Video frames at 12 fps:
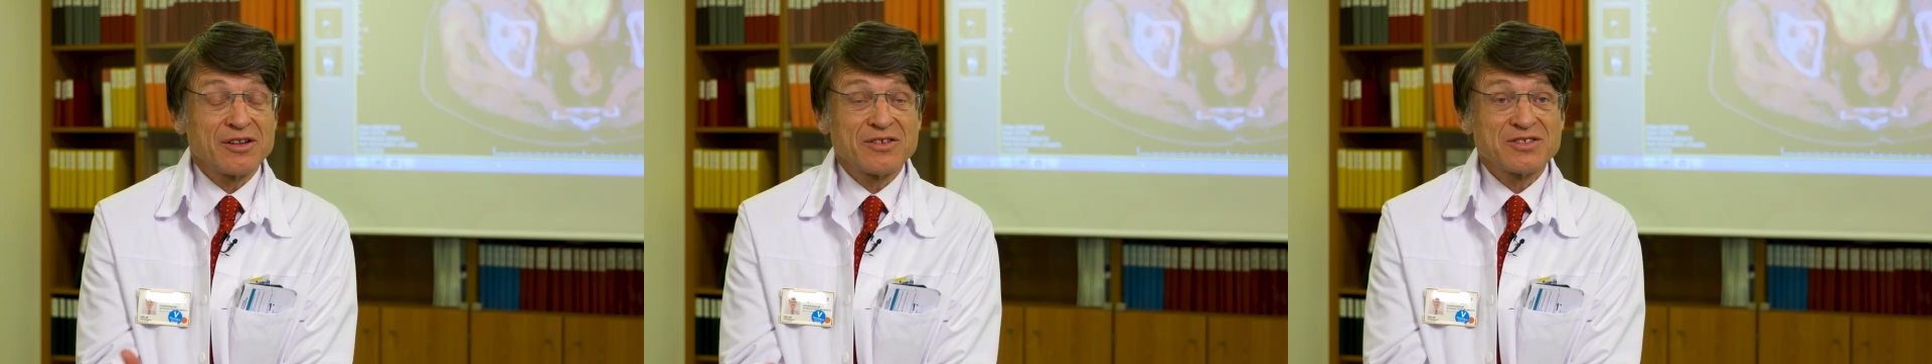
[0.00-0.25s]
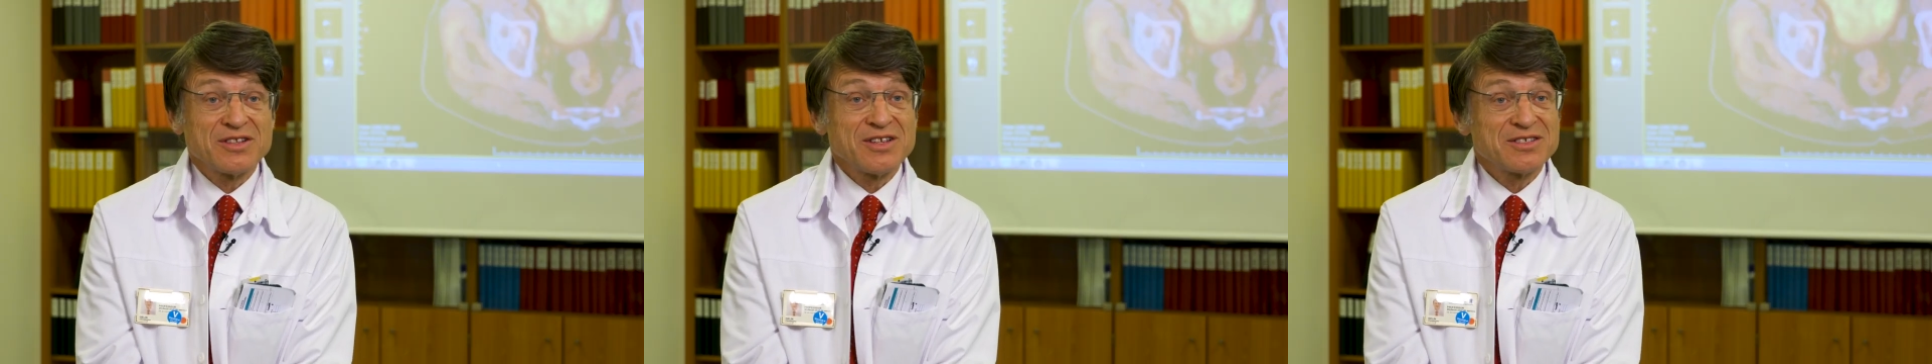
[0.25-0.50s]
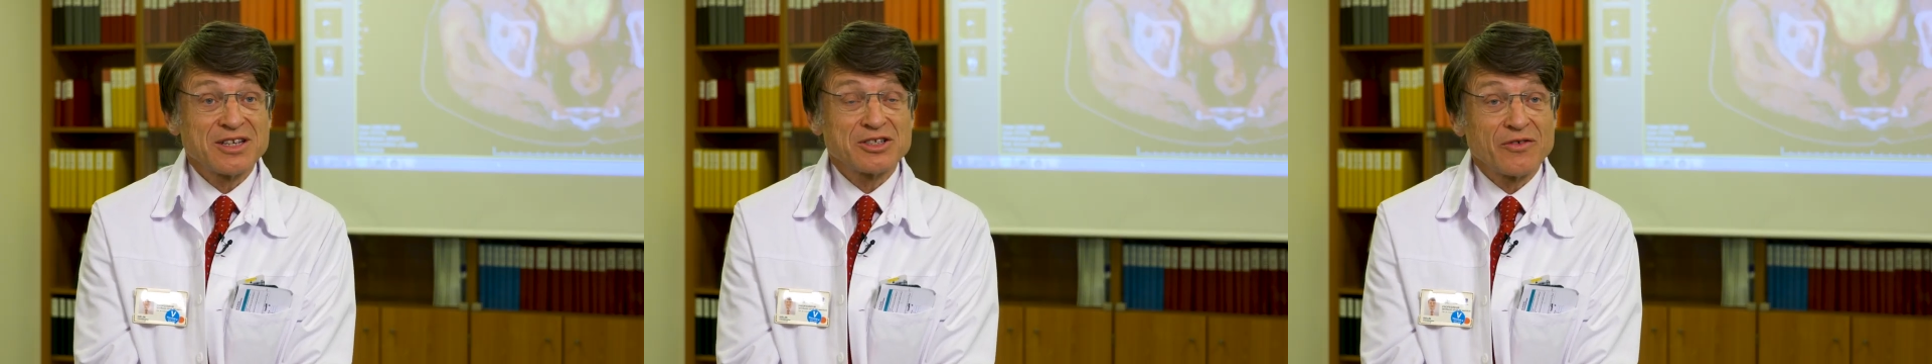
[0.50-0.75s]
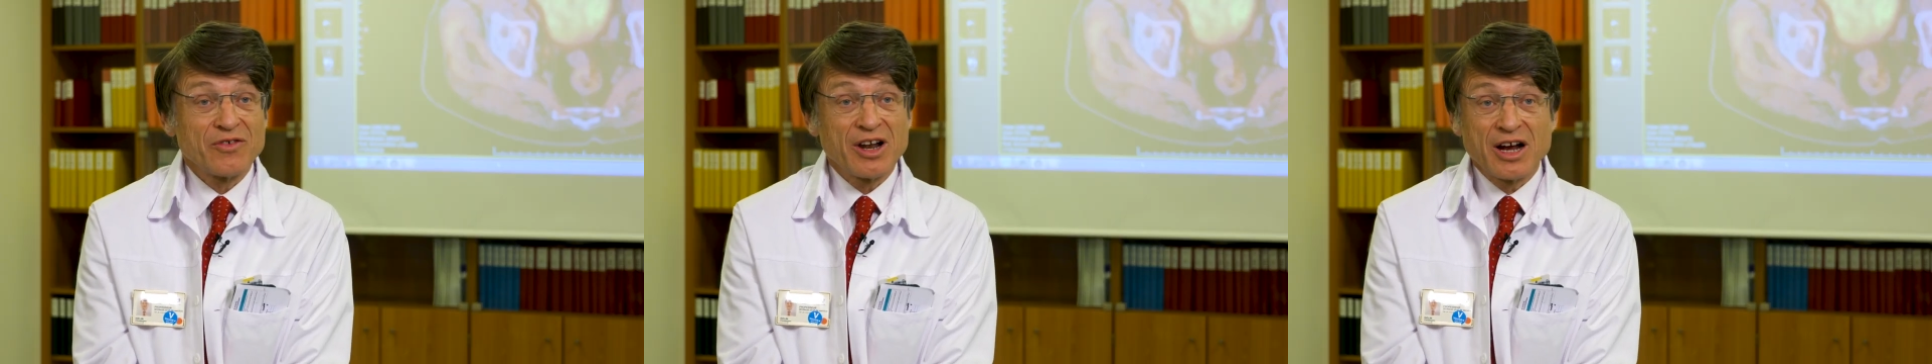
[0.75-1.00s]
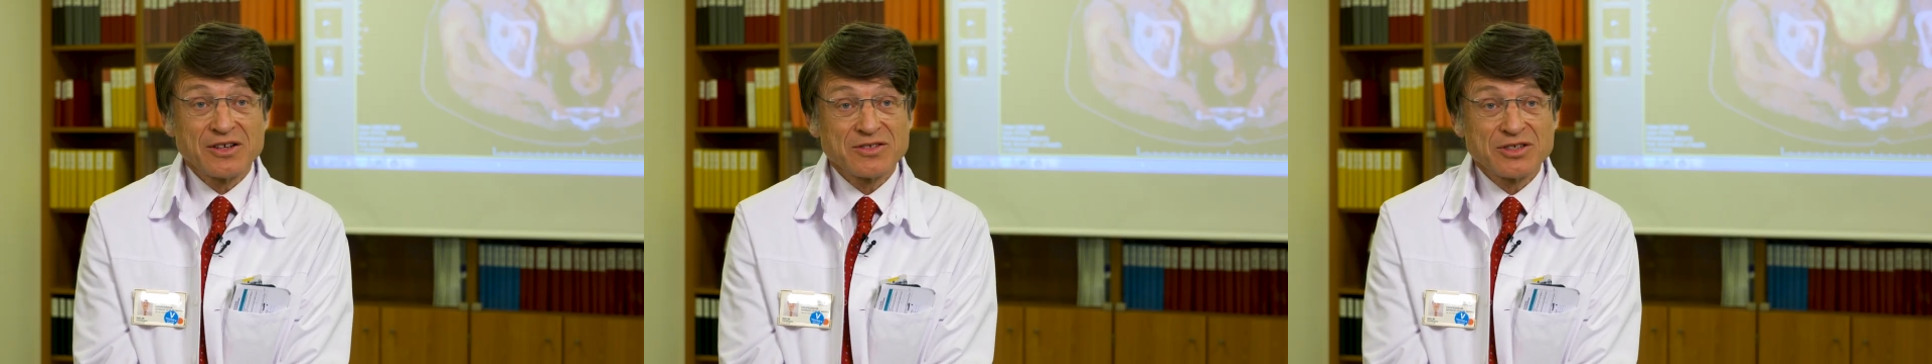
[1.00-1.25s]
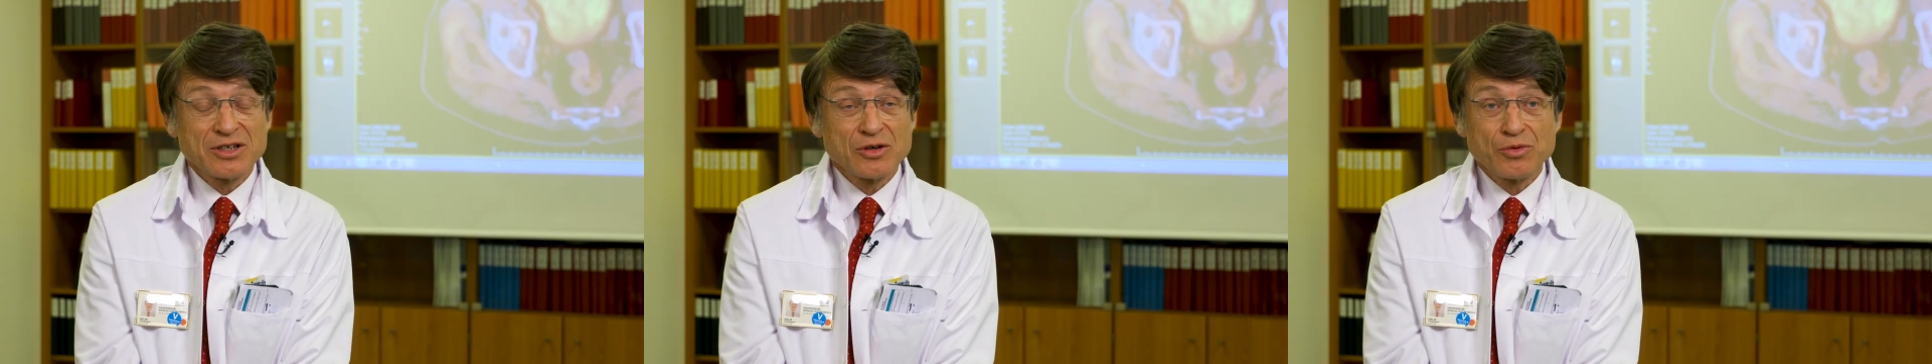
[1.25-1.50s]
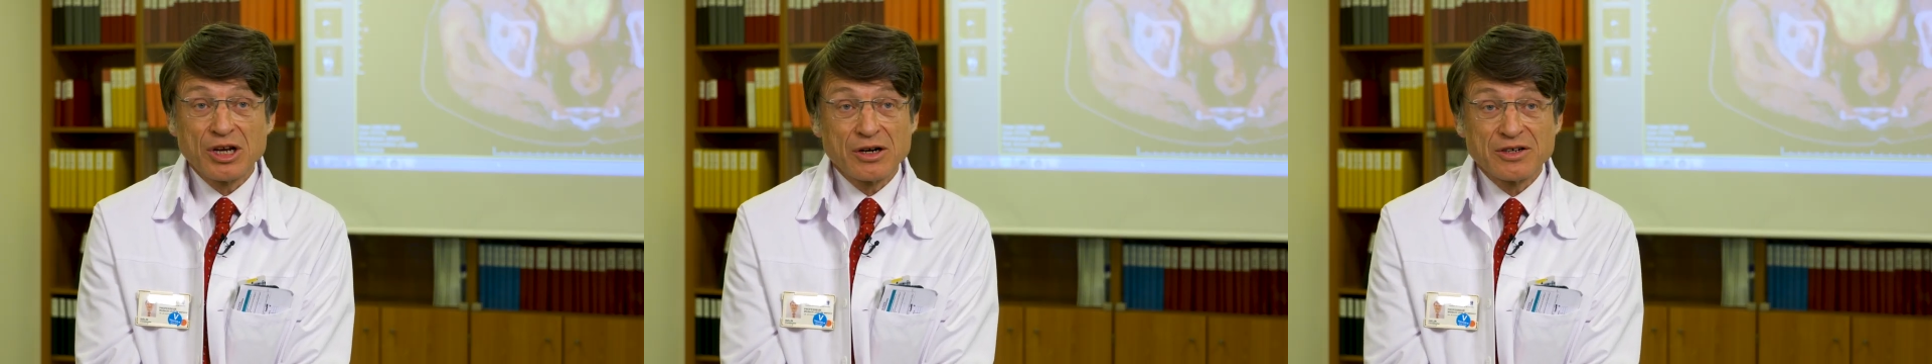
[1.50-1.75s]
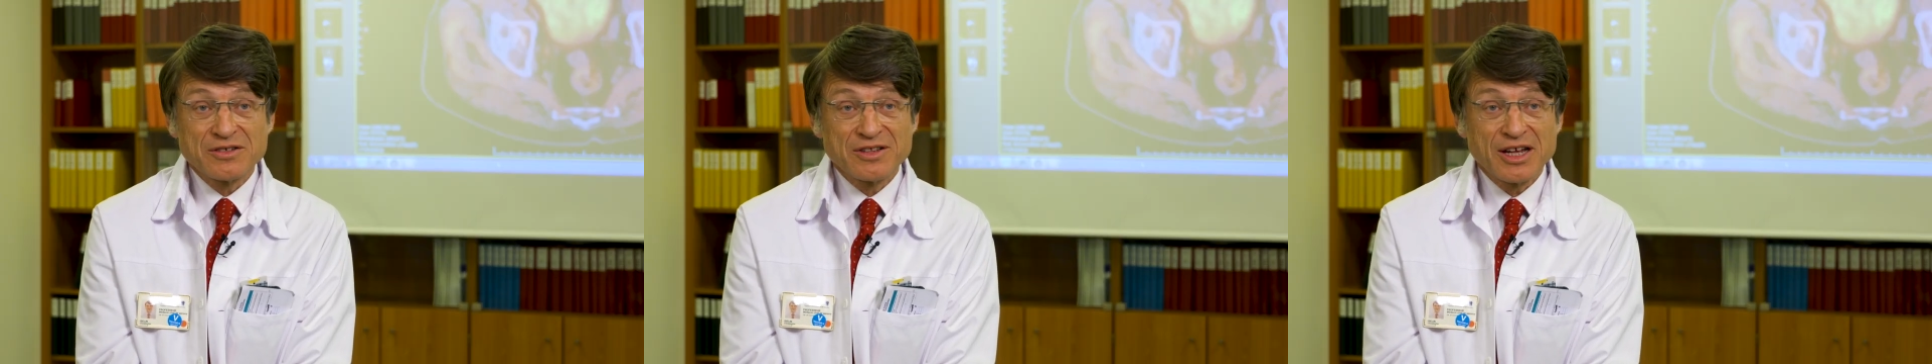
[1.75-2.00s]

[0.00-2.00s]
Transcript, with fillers: the statistics of last year, we learned